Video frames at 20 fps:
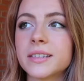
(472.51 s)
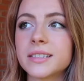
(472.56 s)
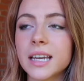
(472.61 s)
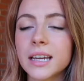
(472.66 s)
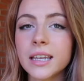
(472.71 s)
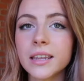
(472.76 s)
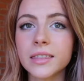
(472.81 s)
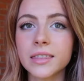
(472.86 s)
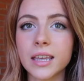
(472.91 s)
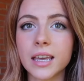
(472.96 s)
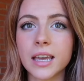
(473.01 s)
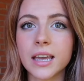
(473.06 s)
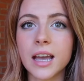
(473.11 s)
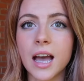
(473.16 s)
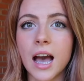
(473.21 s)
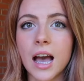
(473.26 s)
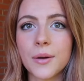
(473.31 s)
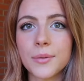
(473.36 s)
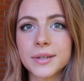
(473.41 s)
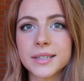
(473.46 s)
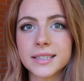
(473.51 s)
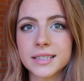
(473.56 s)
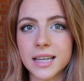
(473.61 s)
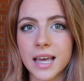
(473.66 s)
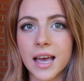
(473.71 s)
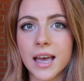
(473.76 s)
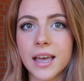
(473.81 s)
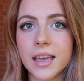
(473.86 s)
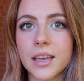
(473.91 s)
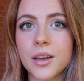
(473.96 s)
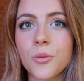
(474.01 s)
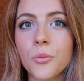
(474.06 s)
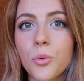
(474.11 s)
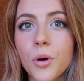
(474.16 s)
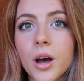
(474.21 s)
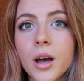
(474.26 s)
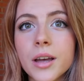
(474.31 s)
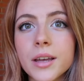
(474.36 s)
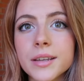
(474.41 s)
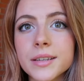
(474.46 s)
the second thing I would say
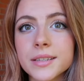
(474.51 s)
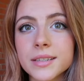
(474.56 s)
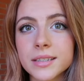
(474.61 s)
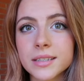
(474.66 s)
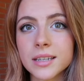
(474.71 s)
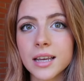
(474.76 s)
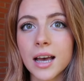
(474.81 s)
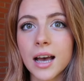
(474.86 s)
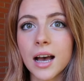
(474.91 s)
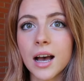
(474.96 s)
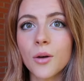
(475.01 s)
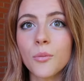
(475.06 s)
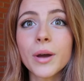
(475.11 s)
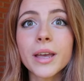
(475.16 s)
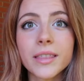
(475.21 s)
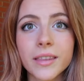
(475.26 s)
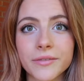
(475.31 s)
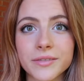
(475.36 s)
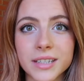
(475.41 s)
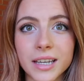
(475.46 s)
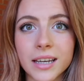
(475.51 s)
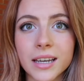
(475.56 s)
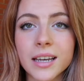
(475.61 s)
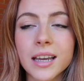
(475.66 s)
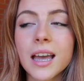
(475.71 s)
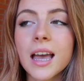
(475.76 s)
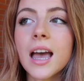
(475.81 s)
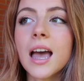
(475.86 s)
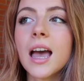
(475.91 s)
was weightlifting.